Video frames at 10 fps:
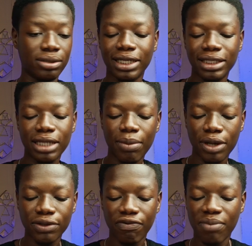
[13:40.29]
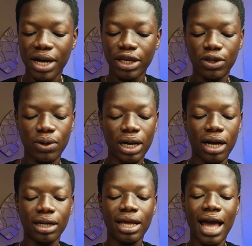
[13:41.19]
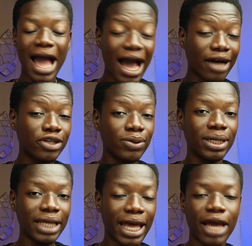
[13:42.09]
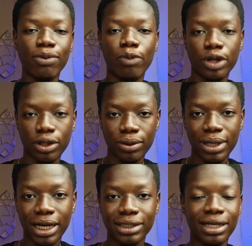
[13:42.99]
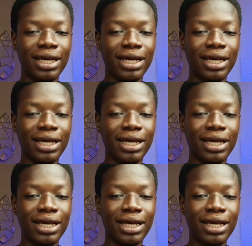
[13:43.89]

there's the amount of money you can actually earn when you do that,